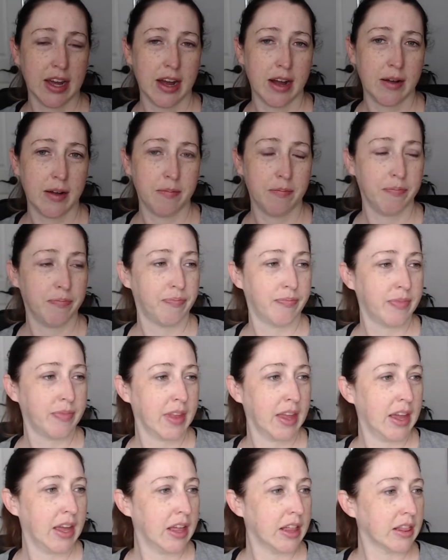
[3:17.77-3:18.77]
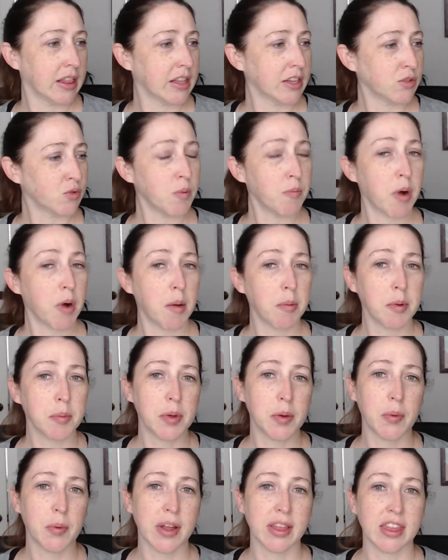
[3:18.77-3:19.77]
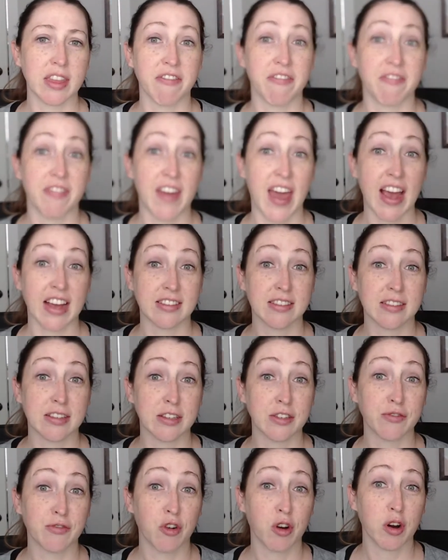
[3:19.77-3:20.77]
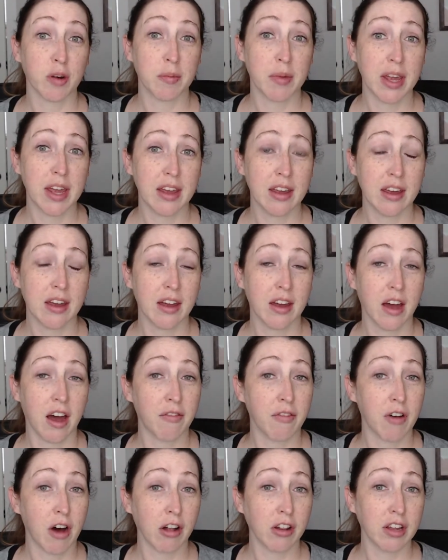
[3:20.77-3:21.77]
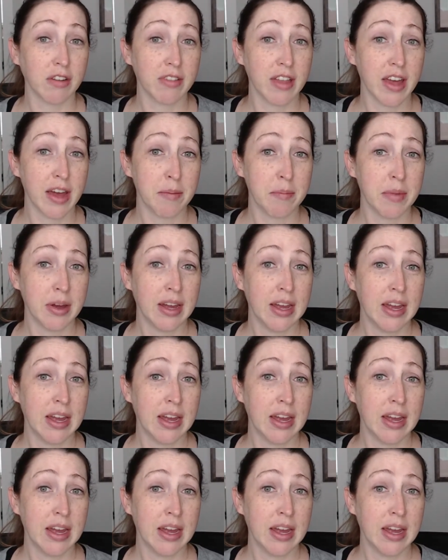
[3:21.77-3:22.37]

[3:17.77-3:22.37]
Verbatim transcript: Um, this one probably went the fastest for me of all of them.